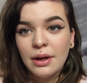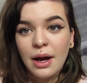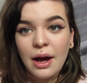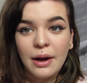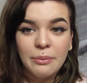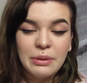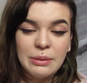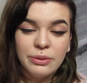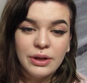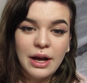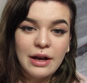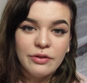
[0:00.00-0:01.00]
um,
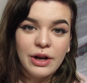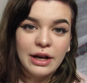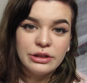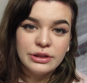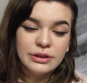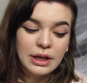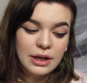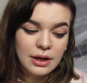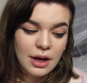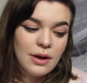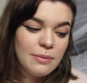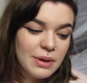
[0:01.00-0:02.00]
people to have reactions like,
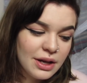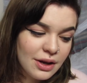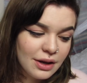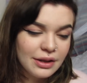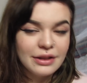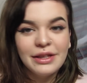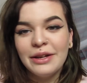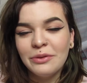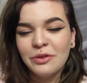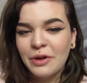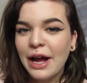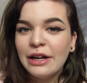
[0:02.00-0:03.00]
oh my god, like the,
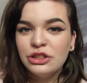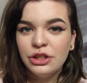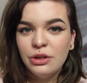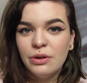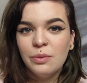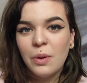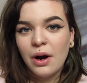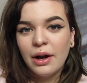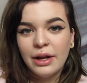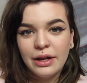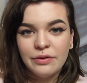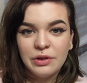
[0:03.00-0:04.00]
the reaction you would
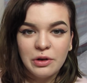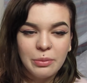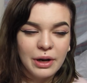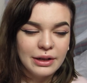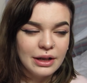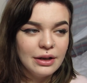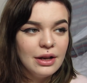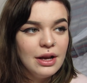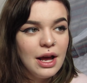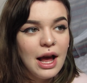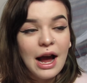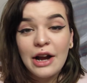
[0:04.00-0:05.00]
want if you were pregnant.
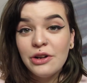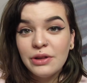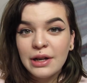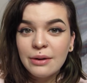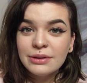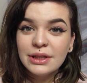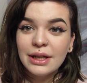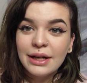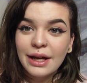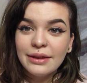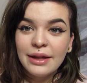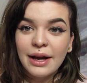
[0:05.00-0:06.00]
I knew that I wasn't gonna
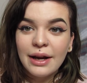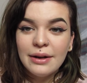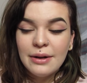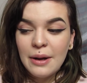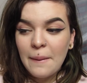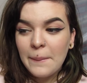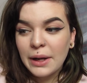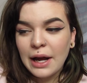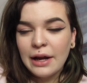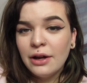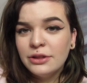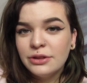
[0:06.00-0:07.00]
get that, but
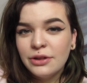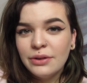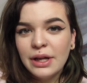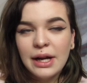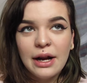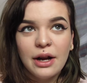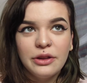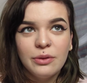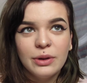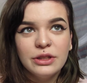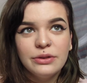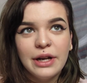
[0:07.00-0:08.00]
I also don't think I got the
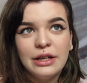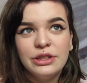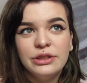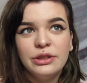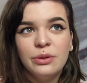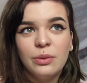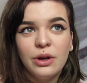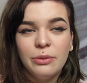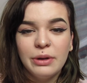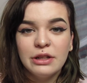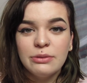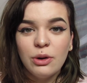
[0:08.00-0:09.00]
worst reactions in the
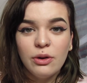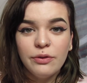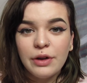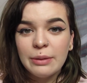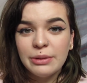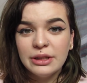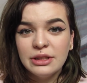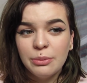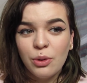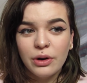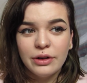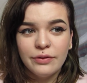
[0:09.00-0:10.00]
world, because my whole family is
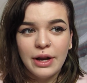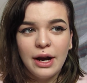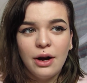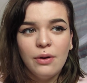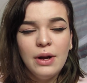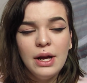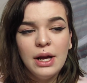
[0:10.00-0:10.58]
supportive now,